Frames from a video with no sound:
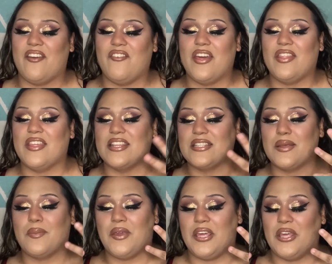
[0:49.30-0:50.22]
this
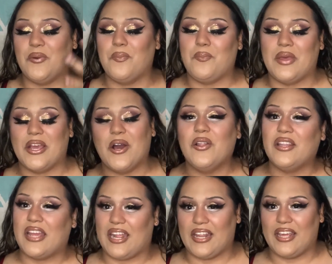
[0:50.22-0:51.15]
cute big old
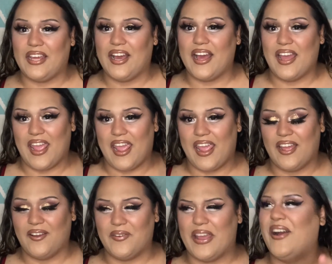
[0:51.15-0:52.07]
lady
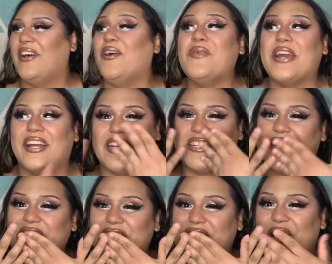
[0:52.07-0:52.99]
a, wait, oh my god, that
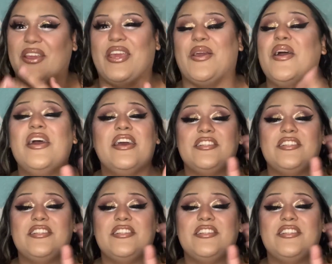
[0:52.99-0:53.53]
sounds so cute.